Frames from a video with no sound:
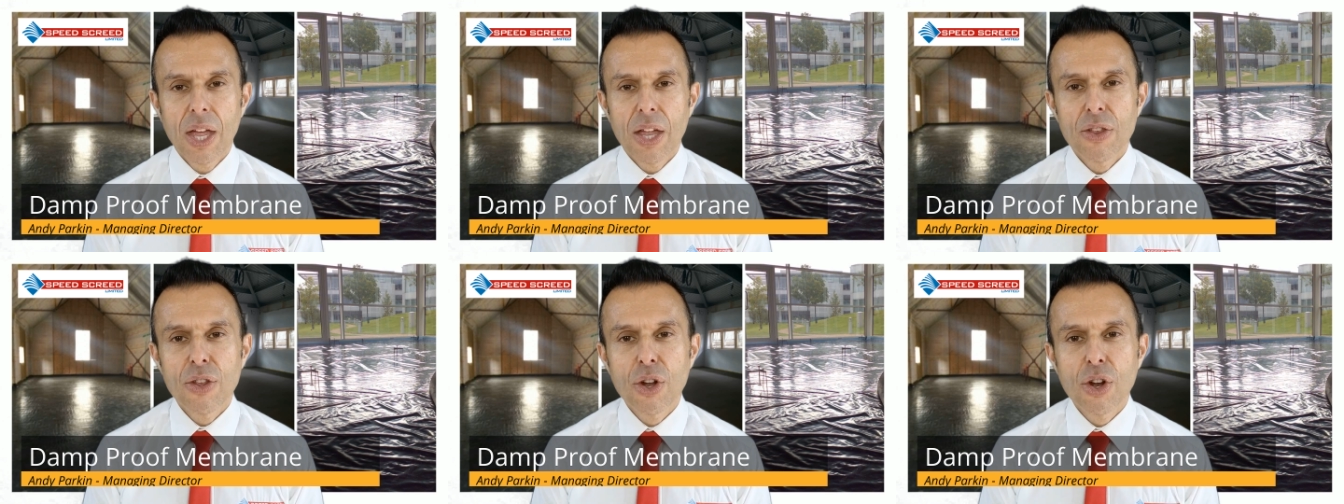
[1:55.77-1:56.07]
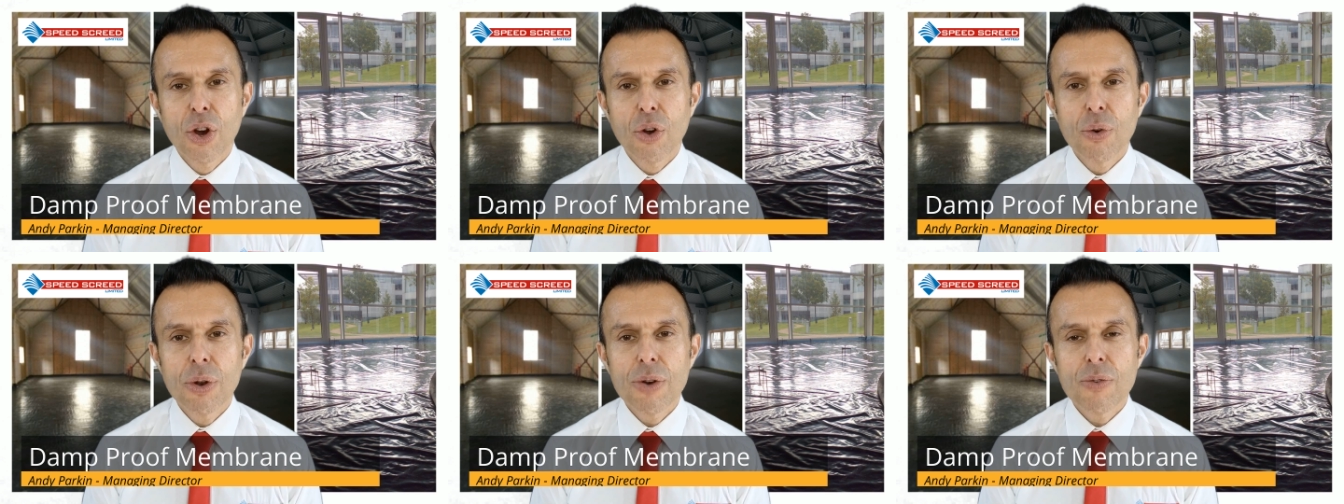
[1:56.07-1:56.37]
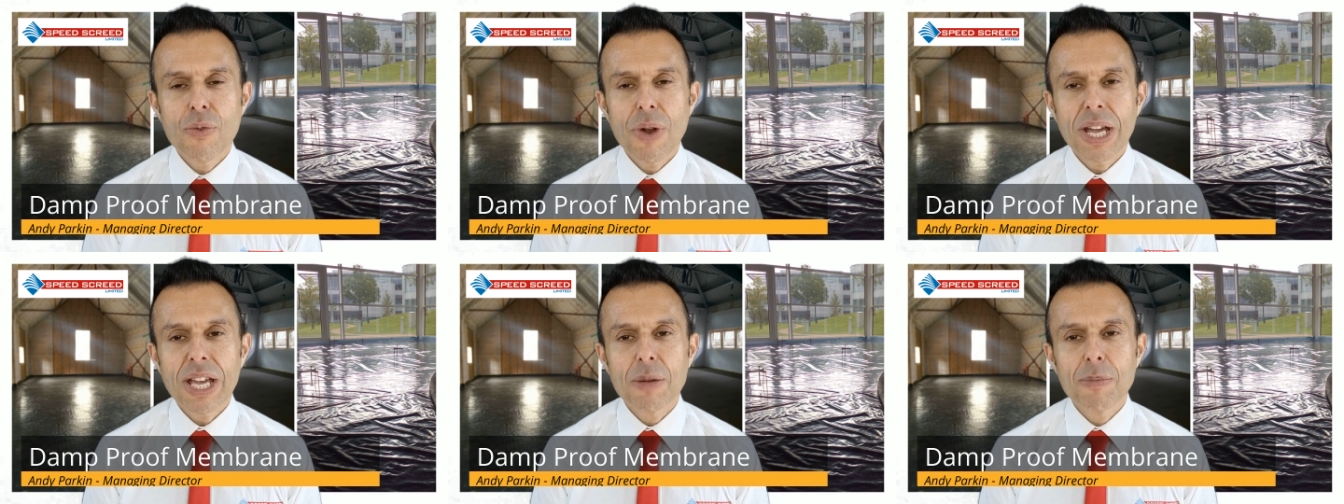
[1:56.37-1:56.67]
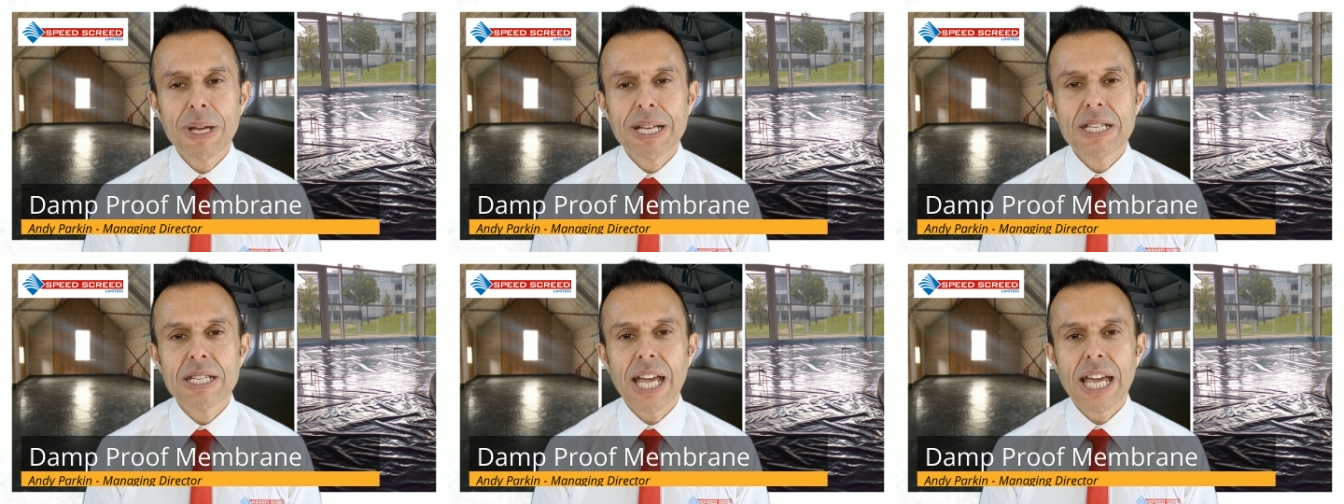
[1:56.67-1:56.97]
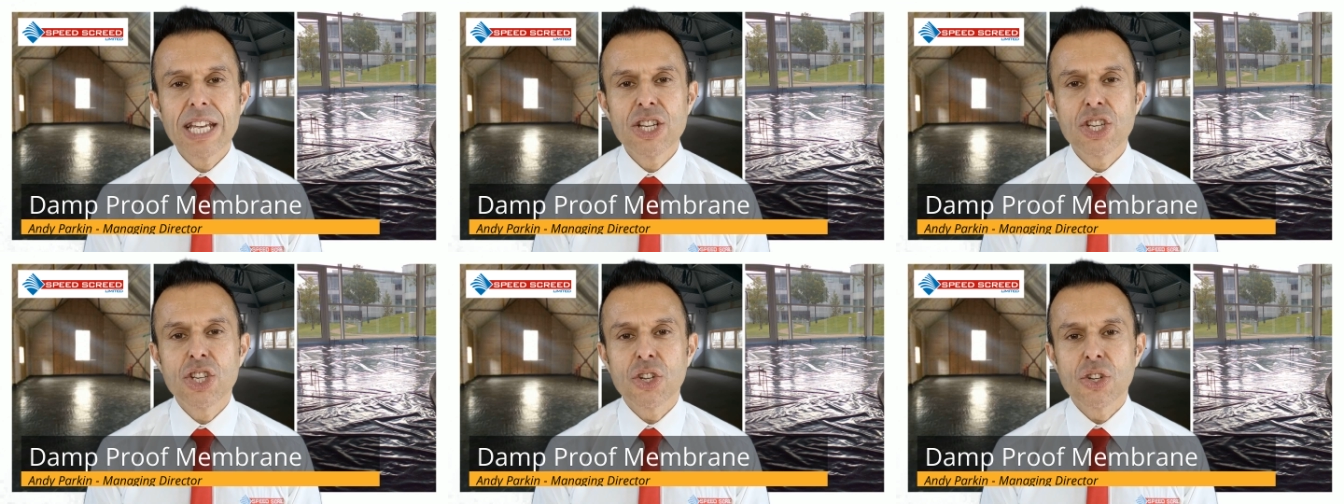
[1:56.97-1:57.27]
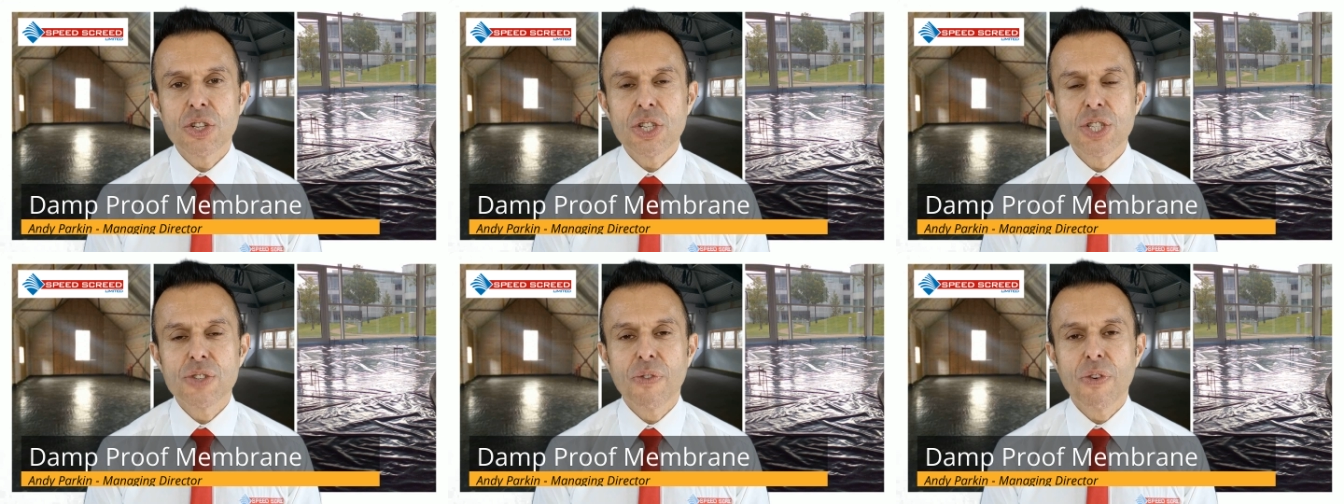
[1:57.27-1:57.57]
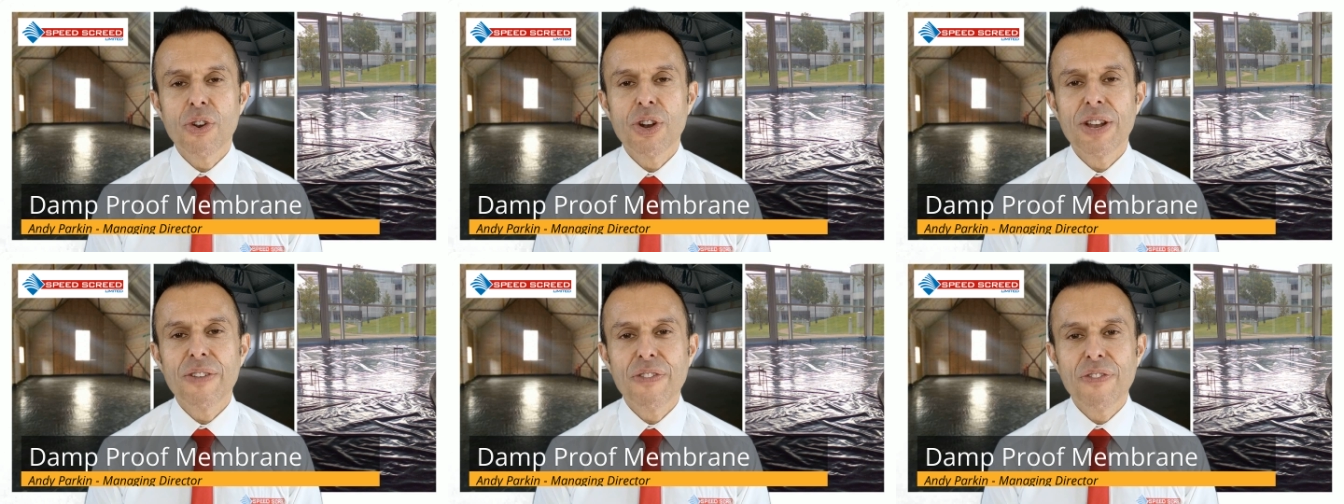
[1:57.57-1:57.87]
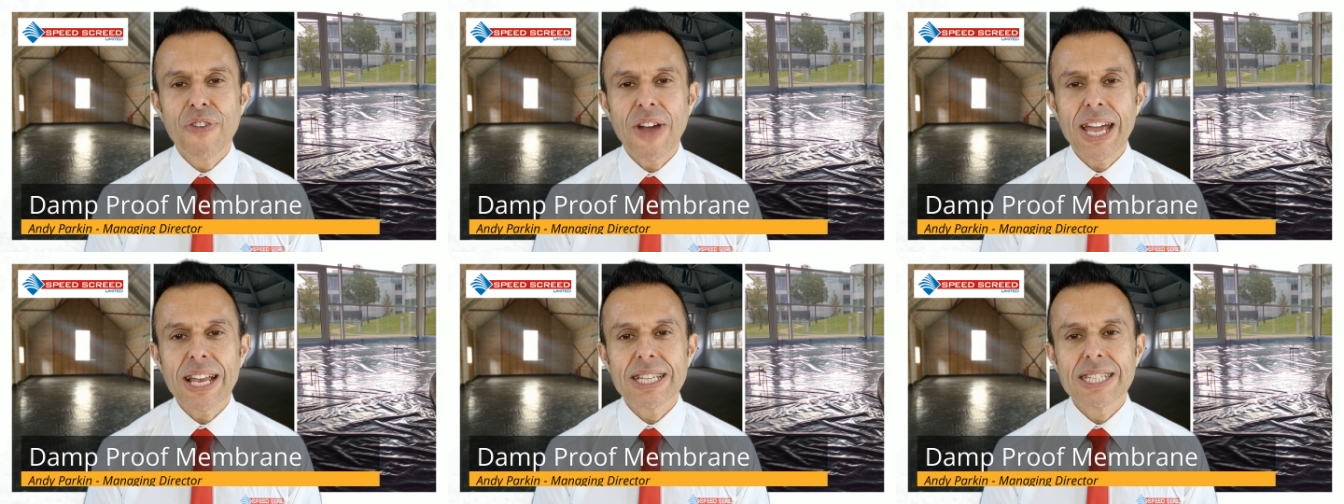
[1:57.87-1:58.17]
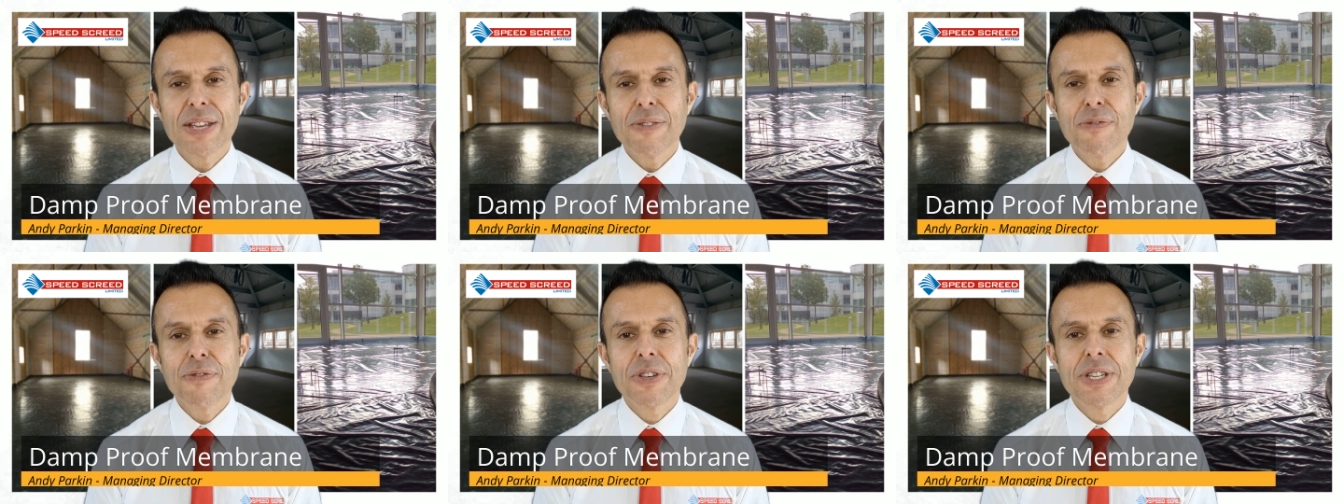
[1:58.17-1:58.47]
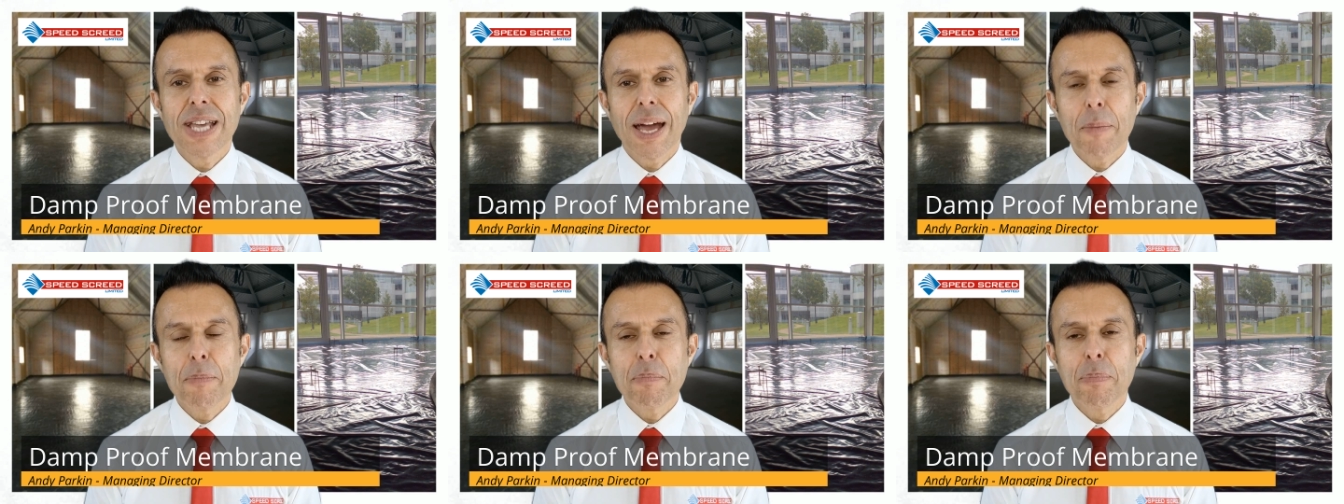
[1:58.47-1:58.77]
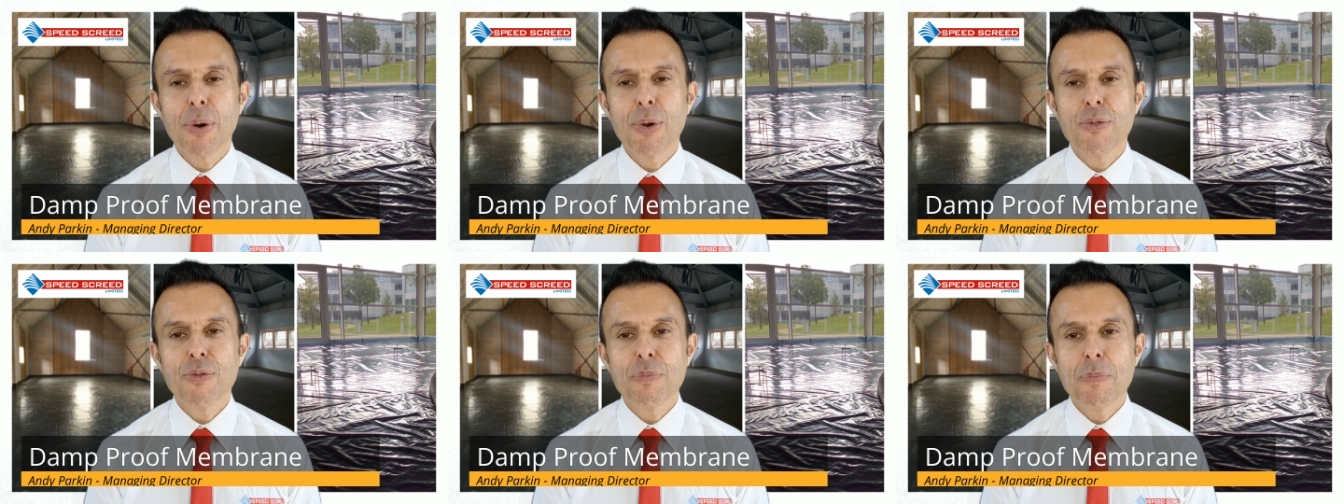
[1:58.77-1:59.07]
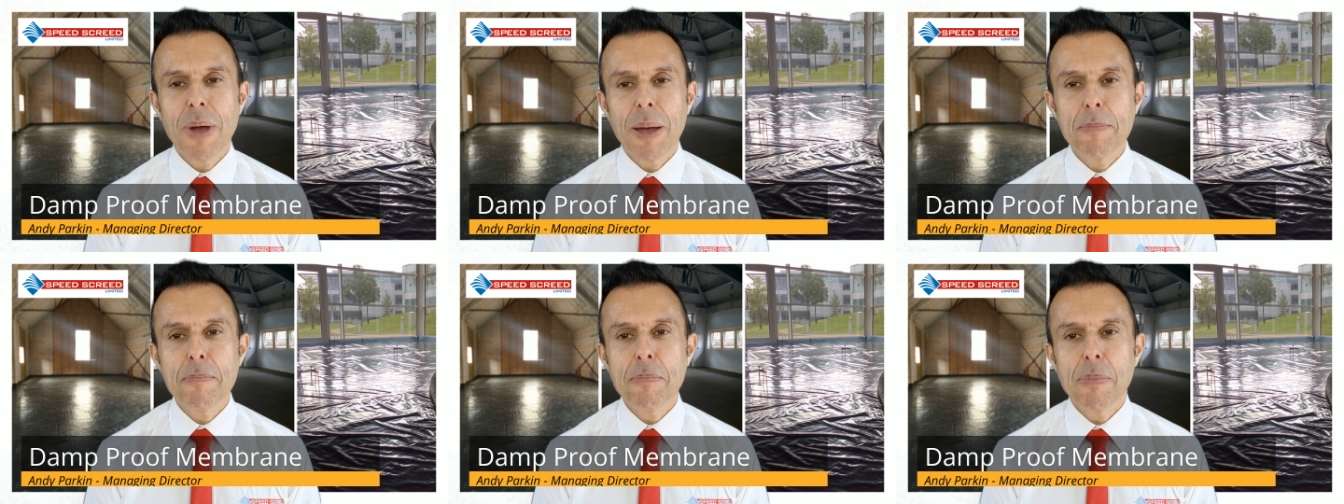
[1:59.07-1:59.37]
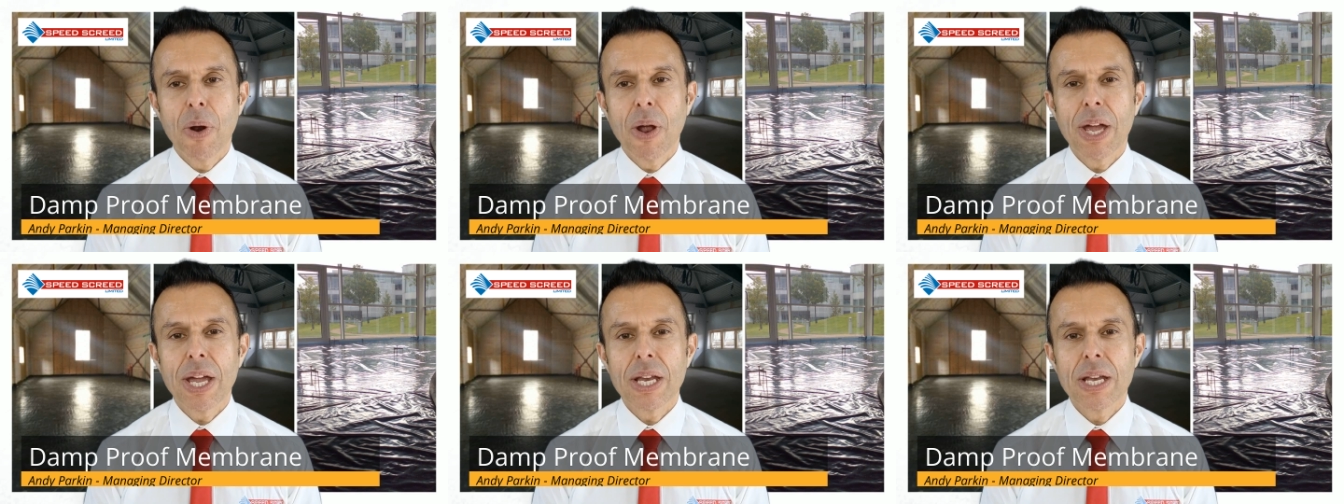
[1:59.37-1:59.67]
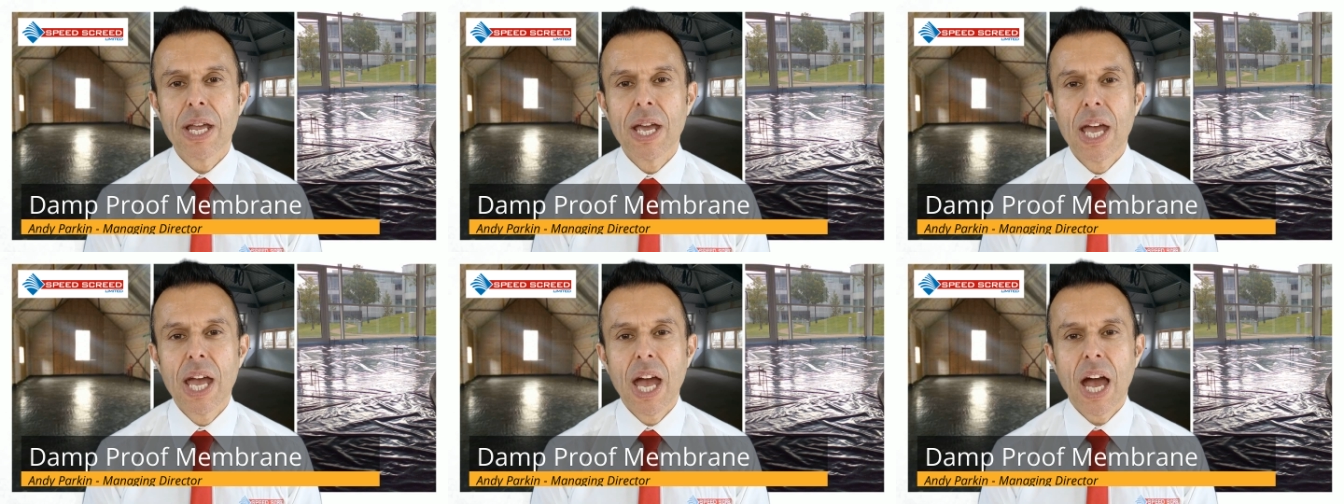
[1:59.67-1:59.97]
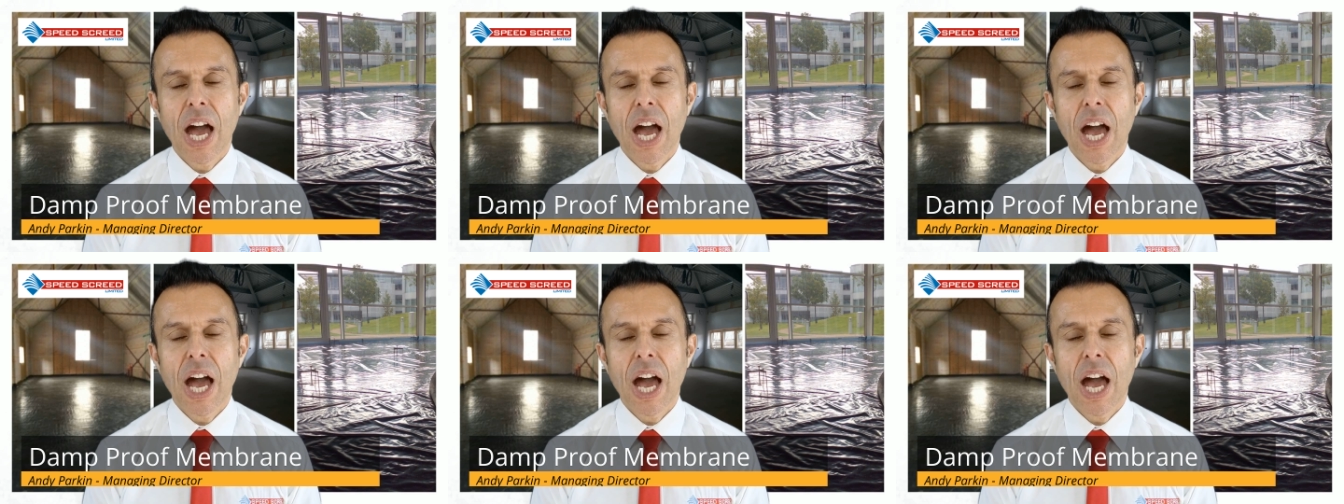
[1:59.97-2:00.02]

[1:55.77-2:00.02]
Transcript: The current recommendations for an effective damp-proof membrane